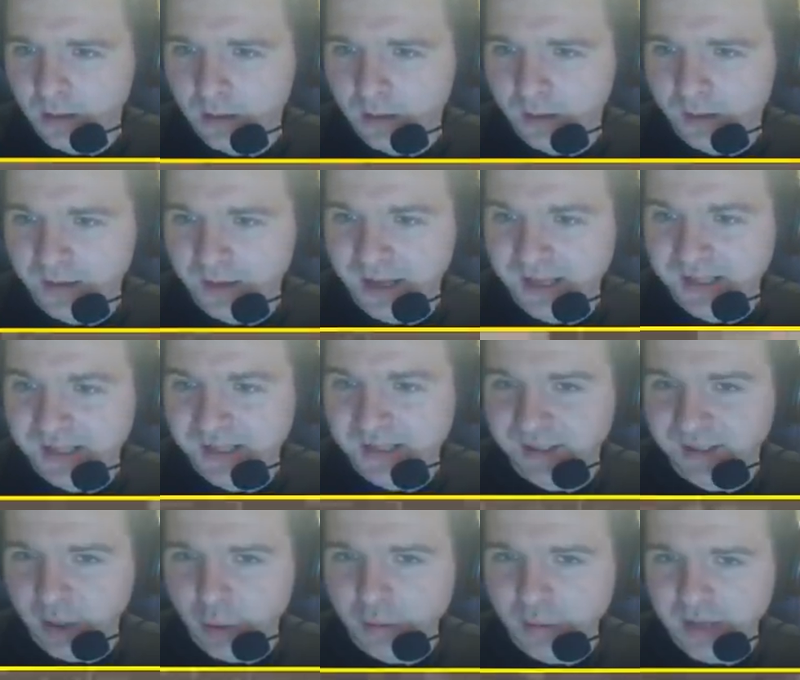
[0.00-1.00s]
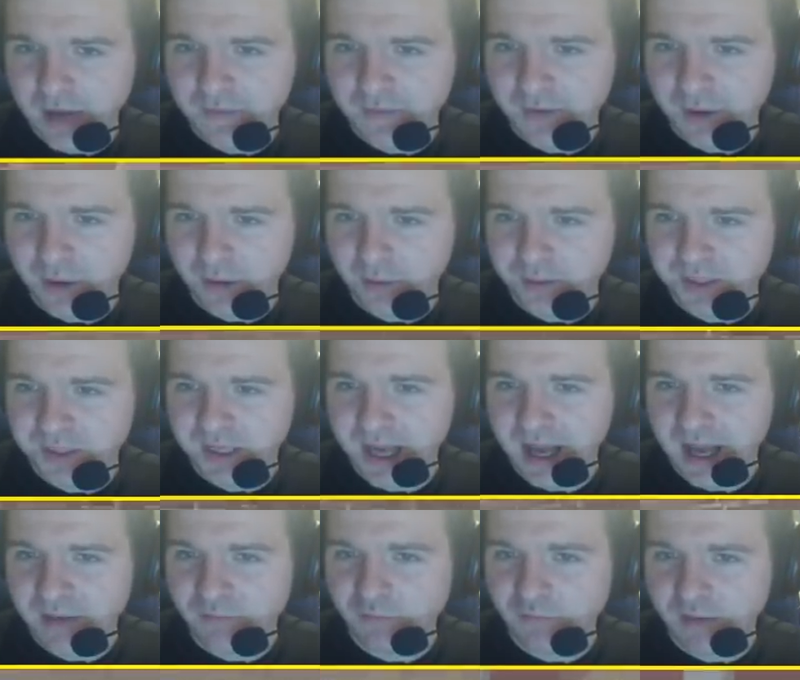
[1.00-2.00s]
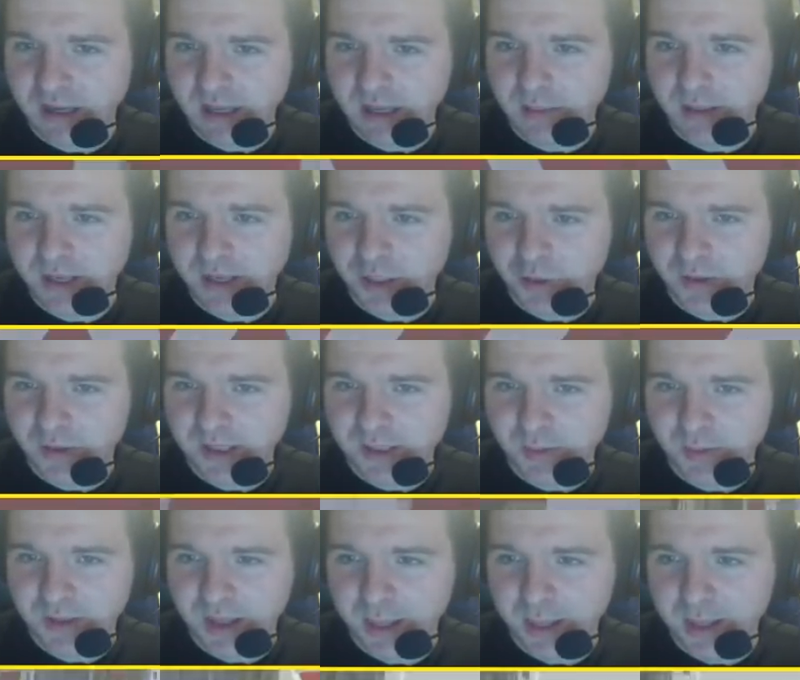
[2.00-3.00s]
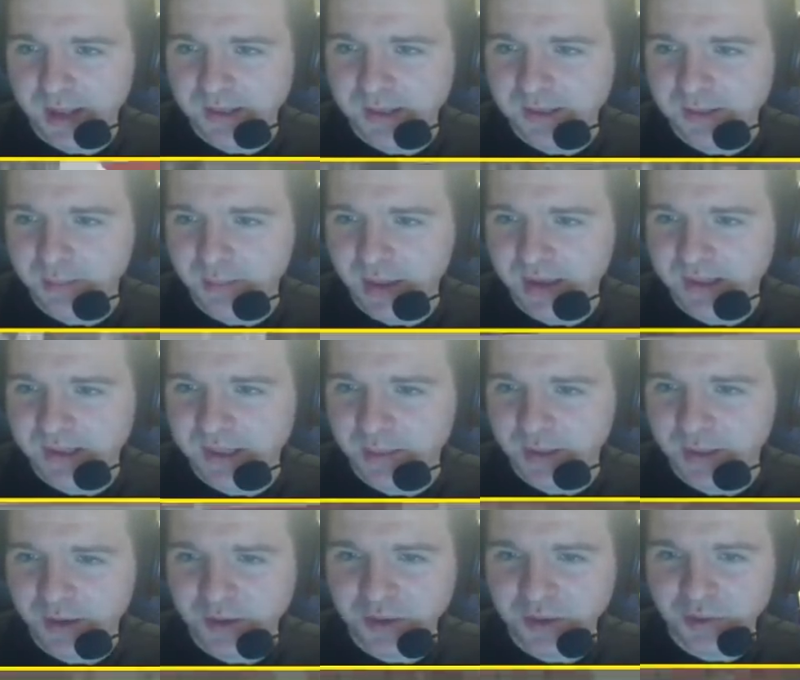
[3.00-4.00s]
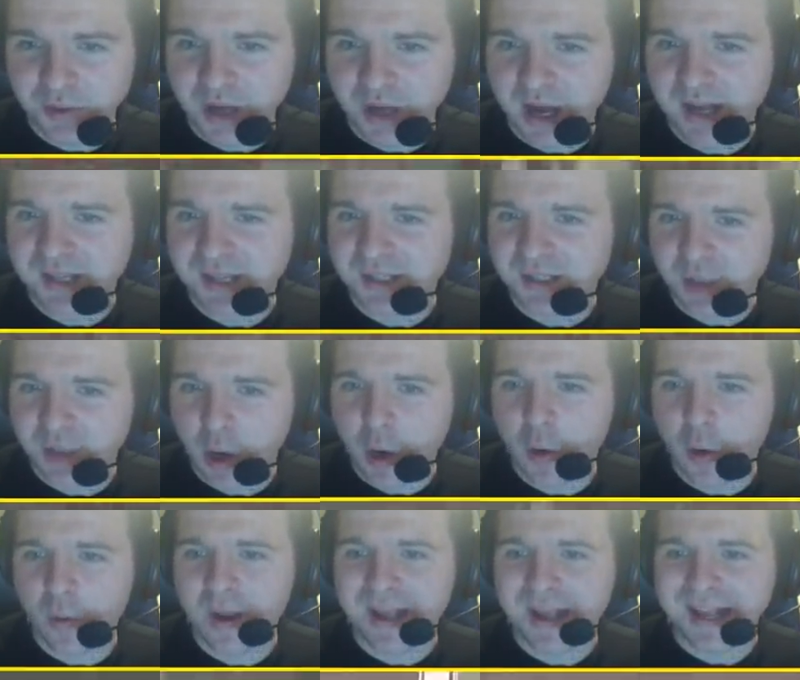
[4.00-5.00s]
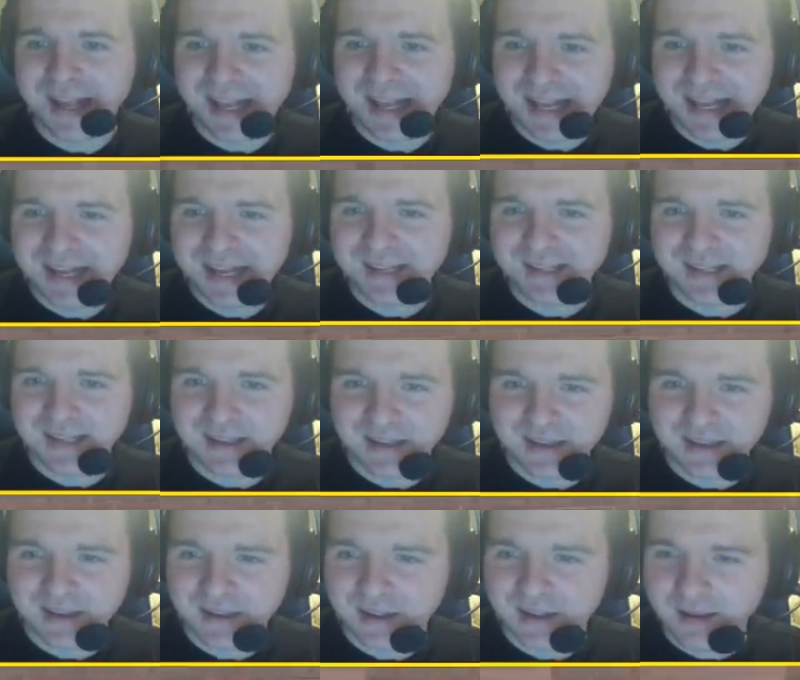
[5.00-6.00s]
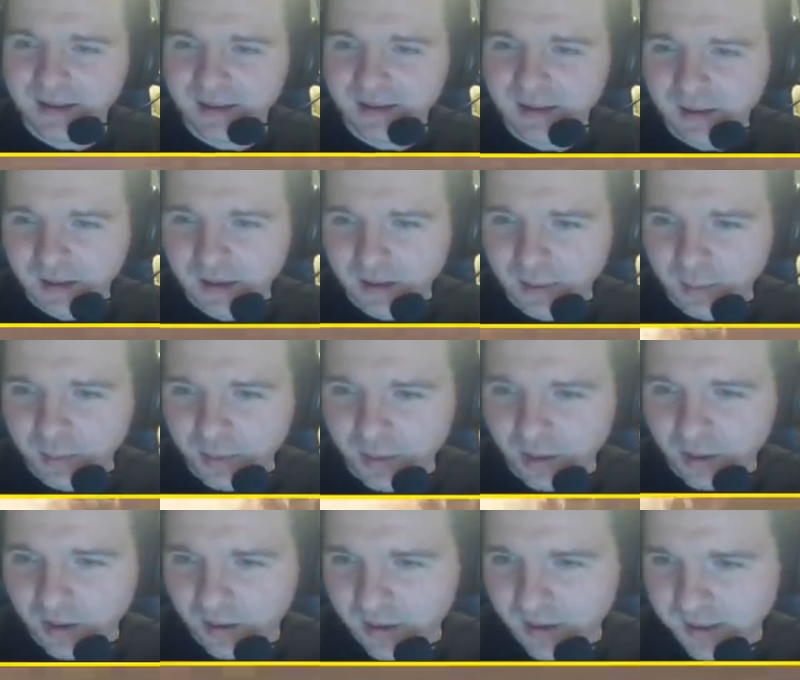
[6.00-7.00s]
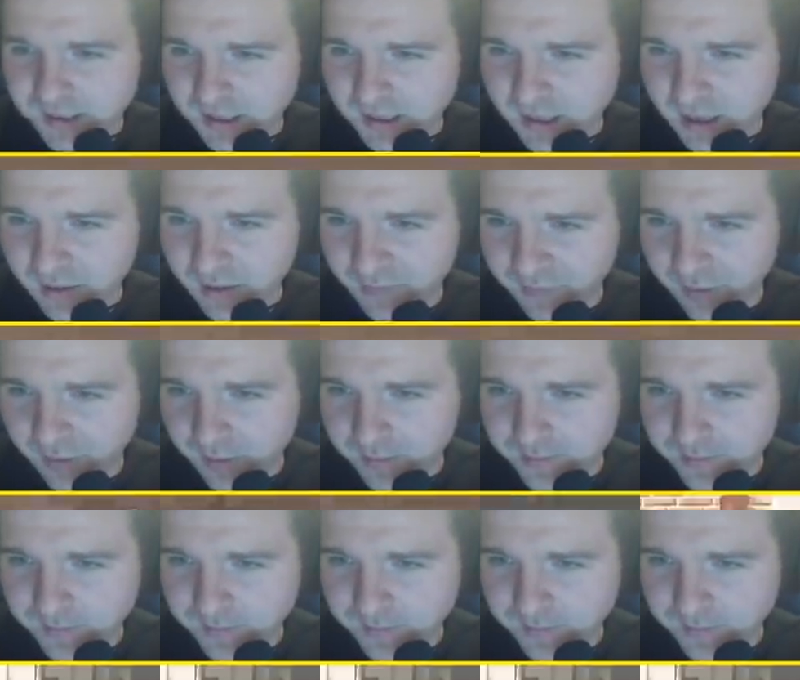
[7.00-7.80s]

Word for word: It is so difficult to get really big streaks within this beta because you die so easily, but it's a lot of fun.